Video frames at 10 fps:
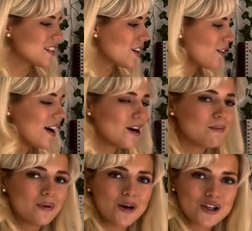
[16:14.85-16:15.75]
her crown,
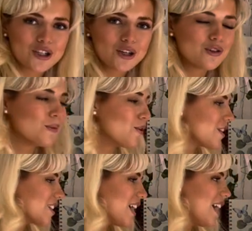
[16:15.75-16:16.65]
bought her shoes, bought her a
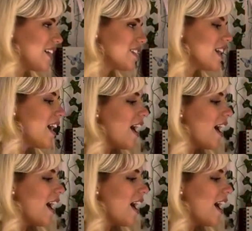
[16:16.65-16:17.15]
stand,